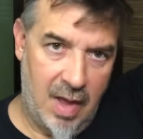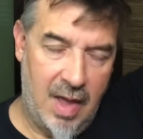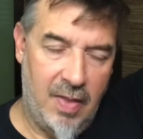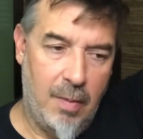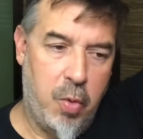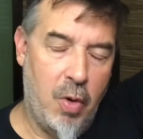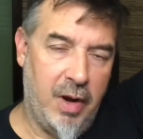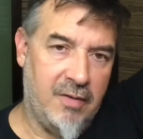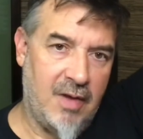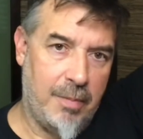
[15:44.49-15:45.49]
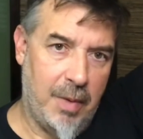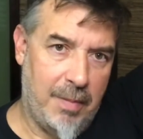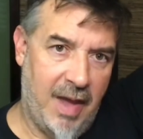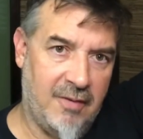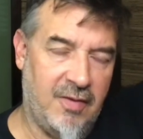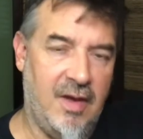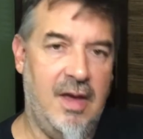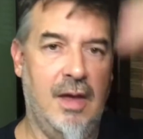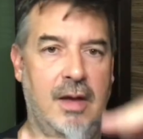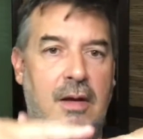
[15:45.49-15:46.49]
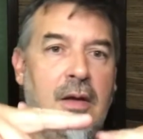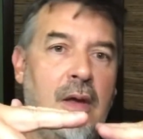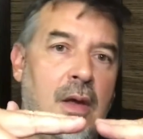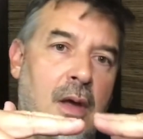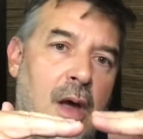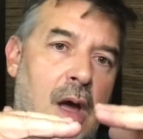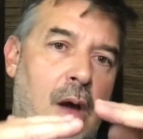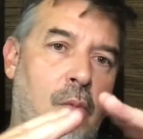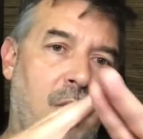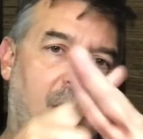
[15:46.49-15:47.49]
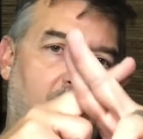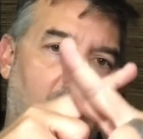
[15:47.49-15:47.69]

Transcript: and the point is up and past the head uh, when it